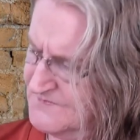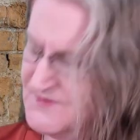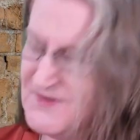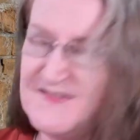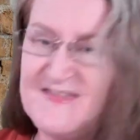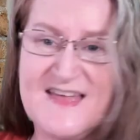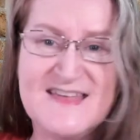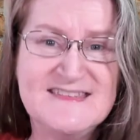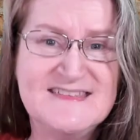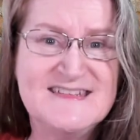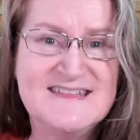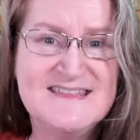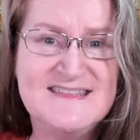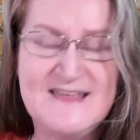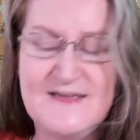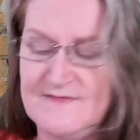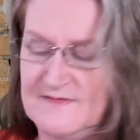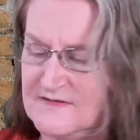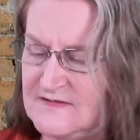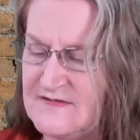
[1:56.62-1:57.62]

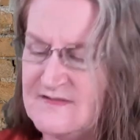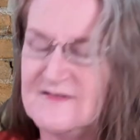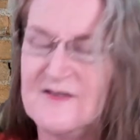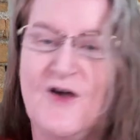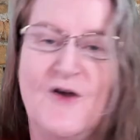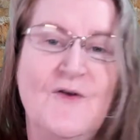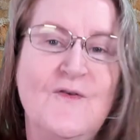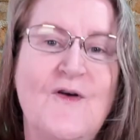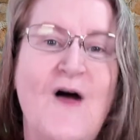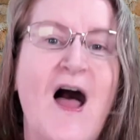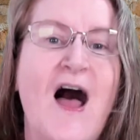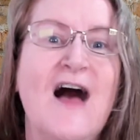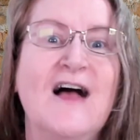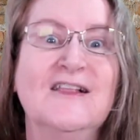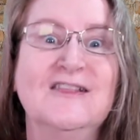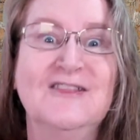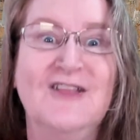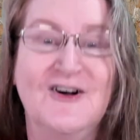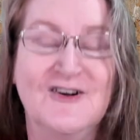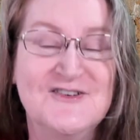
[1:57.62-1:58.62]
2007, so
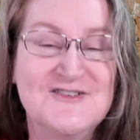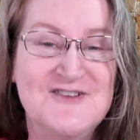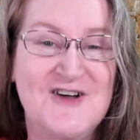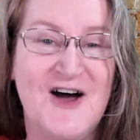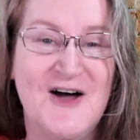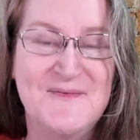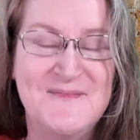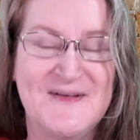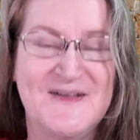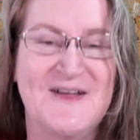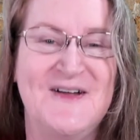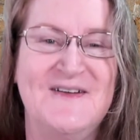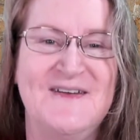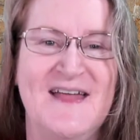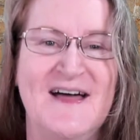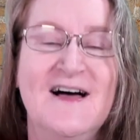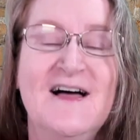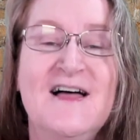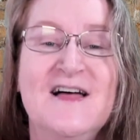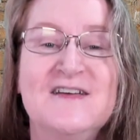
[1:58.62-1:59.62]
a long time ago
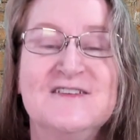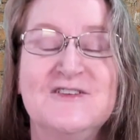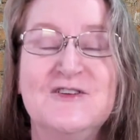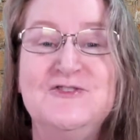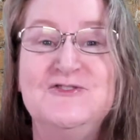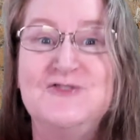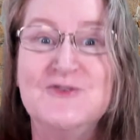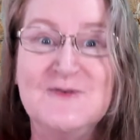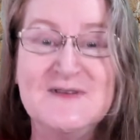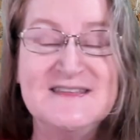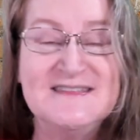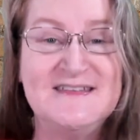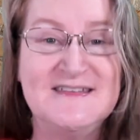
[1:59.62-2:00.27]
now. So doing